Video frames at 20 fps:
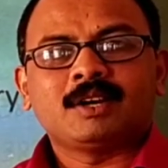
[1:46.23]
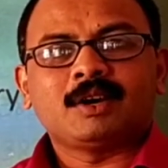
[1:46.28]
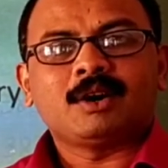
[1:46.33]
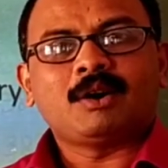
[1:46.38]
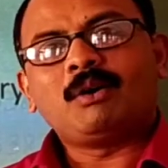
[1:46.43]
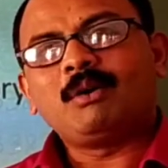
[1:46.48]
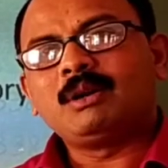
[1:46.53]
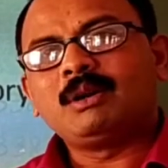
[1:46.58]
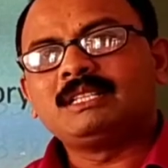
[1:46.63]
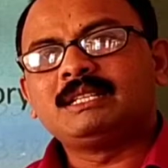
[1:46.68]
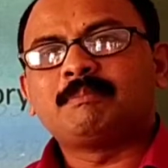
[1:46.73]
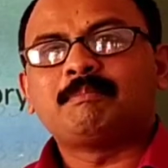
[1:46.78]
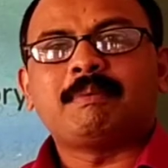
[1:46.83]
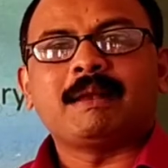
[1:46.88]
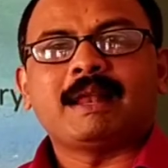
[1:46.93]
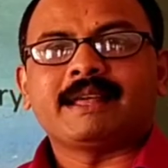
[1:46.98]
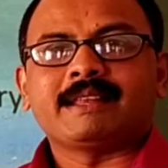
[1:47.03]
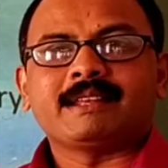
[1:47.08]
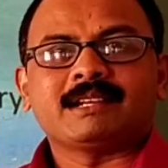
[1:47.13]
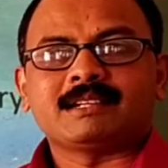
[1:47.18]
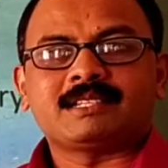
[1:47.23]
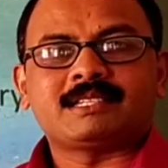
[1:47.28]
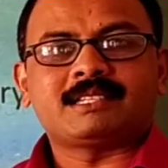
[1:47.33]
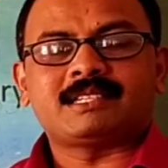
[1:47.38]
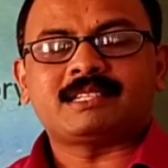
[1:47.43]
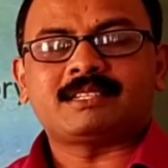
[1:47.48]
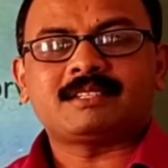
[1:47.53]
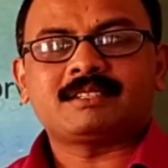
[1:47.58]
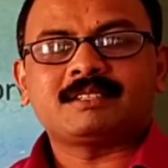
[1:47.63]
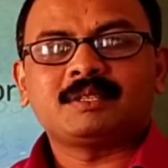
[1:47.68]
all the
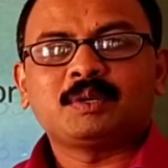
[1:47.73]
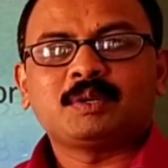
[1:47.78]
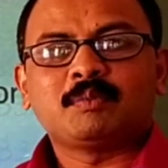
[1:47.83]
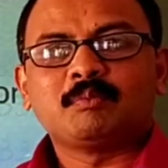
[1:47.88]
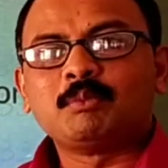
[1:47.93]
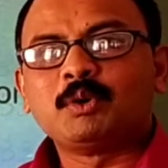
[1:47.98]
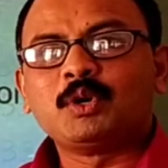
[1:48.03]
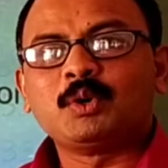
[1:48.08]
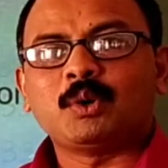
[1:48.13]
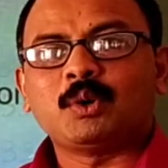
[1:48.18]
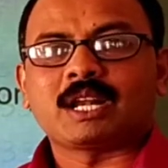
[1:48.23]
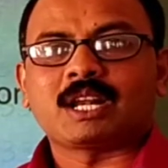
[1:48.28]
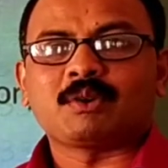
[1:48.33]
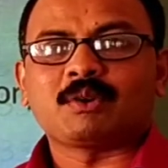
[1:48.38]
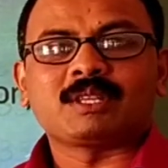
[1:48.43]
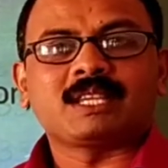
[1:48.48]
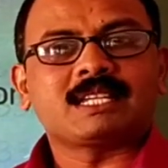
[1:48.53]
planets move around